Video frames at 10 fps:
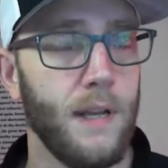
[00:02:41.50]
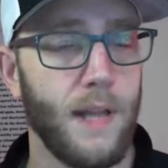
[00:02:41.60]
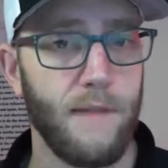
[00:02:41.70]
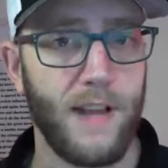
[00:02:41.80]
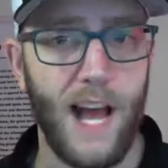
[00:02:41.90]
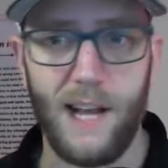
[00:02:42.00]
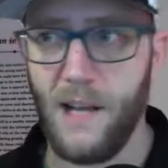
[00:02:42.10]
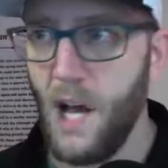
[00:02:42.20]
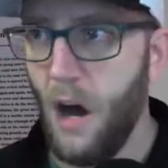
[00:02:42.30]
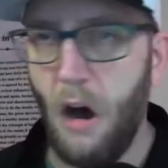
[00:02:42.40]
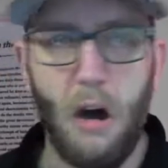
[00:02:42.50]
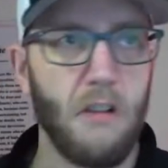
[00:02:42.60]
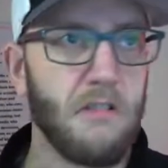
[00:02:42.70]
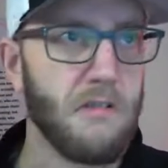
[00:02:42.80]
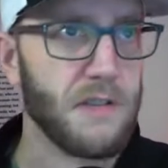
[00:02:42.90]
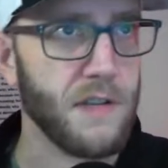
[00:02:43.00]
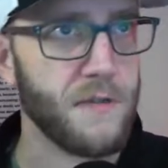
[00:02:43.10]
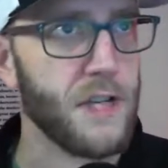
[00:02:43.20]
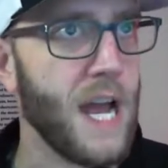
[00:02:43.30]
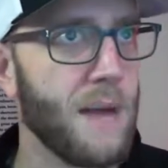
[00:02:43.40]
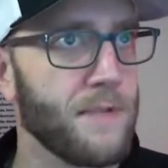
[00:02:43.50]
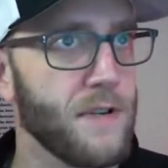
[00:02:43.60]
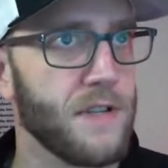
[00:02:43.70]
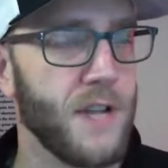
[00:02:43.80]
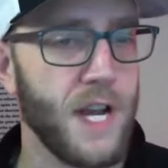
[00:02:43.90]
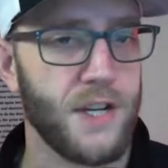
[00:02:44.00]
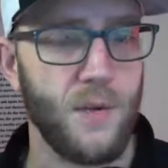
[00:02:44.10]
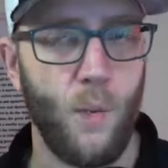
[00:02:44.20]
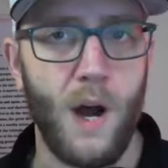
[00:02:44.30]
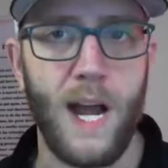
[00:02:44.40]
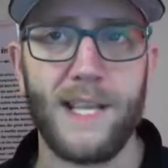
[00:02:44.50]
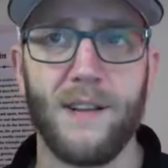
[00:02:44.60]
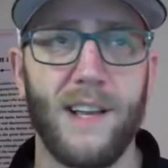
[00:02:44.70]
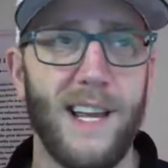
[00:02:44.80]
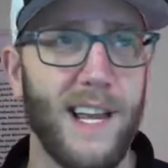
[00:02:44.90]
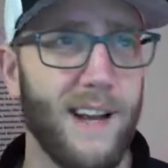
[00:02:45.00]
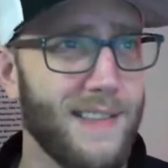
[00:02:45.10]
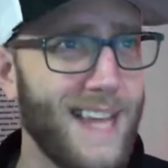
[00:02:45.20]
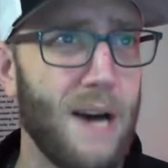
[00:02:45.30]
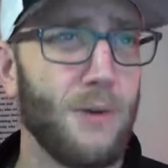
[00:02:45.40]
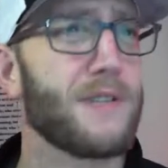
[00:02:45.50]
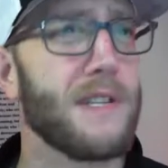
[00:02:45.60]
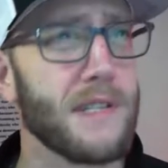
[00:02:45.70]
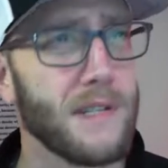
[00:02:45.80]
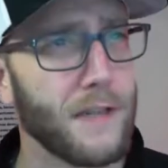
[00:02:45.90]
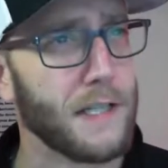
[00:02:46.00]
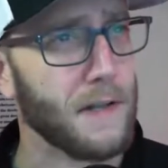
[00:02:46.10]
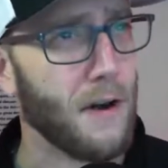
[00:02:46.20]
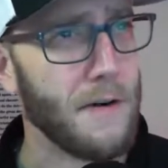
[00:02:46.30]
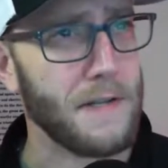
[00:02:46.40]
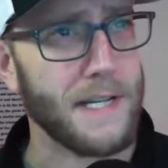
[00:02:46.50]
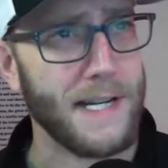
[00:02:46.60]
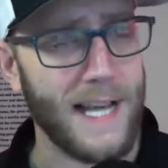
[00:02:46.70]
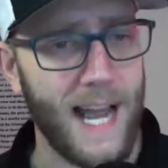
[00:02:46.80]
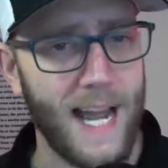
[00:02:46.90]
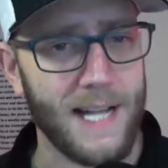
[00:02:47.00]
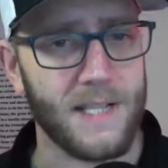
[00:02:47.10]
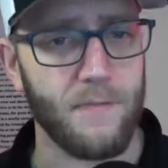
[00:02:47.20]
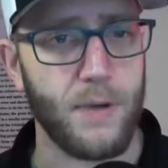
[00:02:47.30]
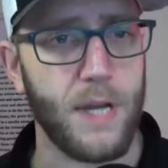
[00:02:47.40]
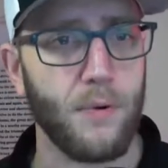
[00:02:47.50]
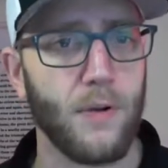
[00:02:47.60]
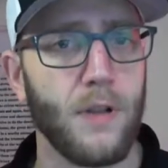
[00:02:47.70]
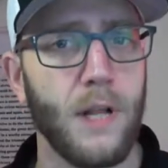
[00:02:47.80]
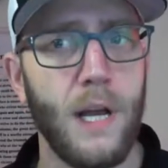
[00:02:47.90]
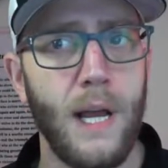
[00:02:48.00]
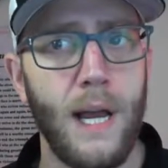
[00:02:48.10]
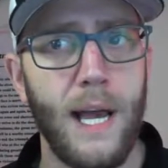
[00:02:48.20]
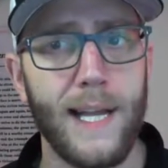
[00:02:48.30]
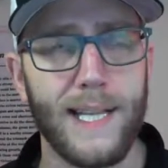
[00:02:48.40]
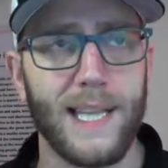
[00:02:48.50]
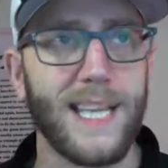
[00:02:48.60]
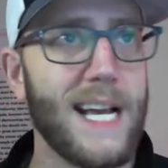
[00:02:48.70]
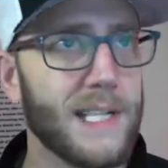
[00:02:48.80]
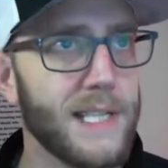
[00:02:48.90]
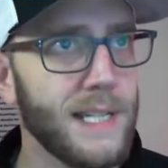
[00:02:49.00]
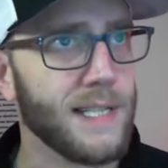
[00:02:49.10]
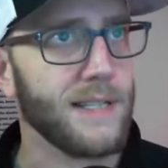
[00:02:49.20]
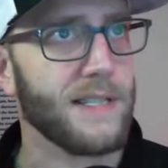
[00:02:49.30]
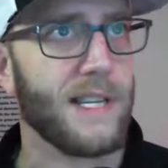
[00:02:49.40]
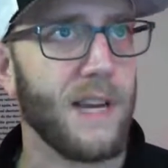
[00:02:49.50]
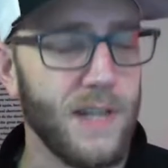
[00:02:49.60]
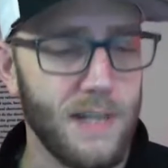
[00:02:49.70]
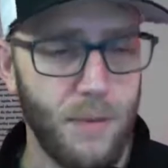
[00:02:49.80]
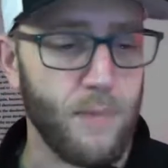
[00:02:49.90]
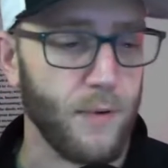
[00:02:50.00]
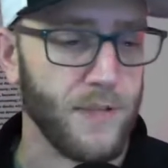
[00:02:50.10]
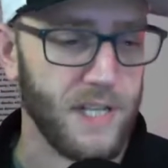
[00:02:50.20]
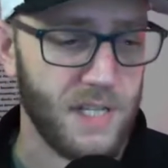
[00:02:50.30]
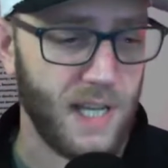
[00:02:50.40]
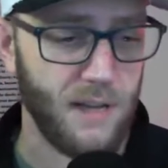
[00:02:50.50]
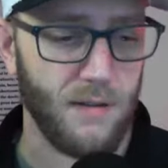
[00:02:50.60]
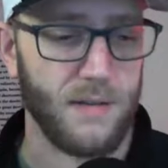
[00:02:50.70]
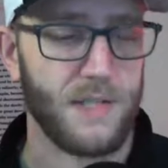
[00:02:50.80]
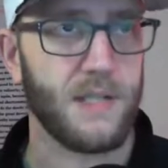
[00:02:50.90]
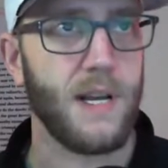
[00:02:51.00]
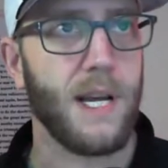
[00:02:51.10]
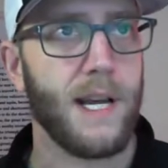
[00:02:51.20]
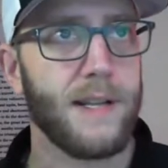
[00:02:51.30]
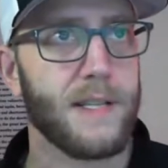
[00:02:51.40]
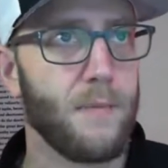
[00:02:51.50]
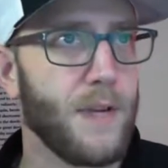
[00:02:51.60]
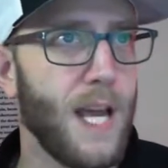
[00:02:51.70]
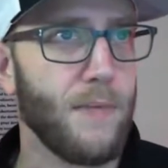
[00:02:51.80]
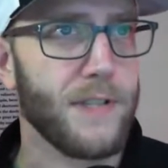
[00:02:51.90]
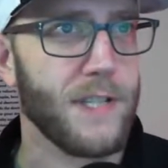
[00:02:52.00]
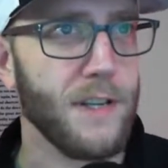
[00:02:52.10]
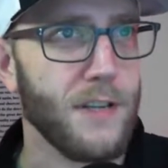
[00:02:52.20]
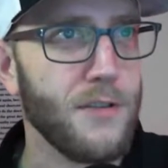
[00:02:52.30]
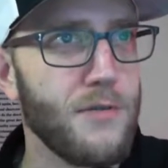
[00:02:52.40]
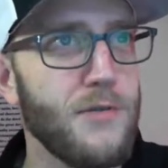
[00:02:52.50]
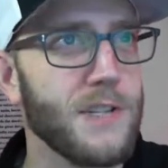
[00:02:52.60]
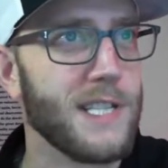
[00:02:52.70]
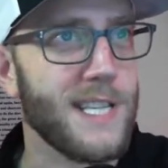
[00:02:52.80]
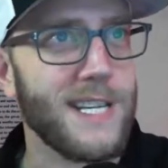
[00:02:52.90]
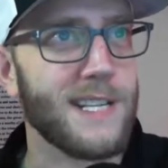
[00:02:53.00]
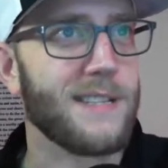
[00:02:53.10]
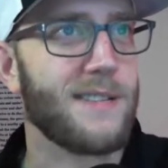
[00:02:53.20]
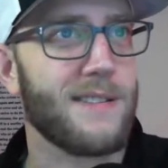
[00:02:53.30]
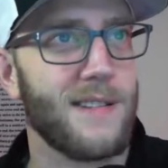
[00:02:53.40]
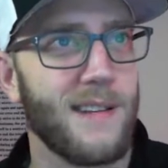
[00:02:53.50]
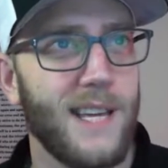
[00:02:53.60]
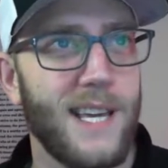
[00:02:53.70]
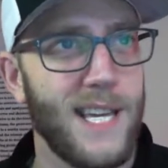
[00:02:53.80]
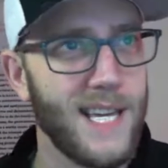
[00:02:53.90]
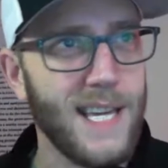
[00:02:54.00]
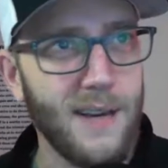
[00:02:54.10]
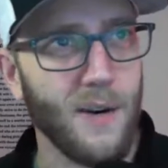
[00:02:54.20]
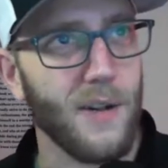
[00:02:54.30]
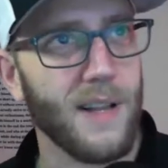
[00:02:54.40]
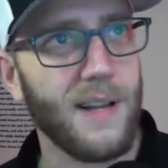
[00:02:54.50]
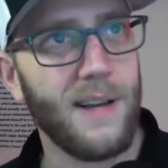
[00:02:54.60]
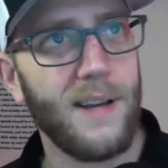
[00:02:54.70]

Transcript: They've got hundreds of chapters nationwide. They're getting thousands of guitars into the hands of people and lessons and giving people the skills to be able to use this to heal